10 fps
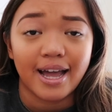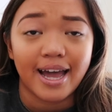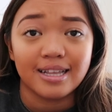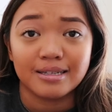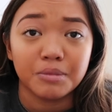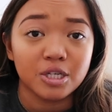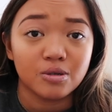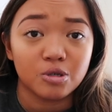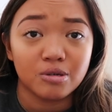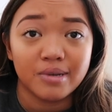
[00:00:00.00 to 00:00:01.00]
I had some like
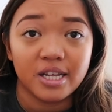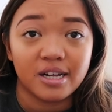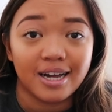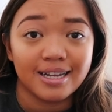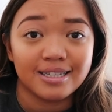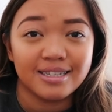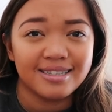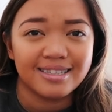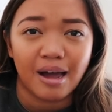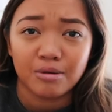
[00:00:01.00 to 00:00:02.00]
social media
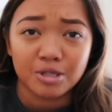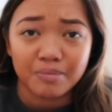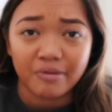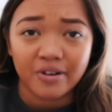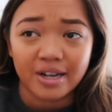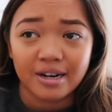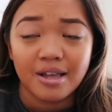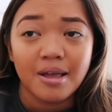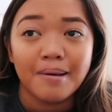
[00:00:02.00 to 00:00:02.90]
classes. That was super fun.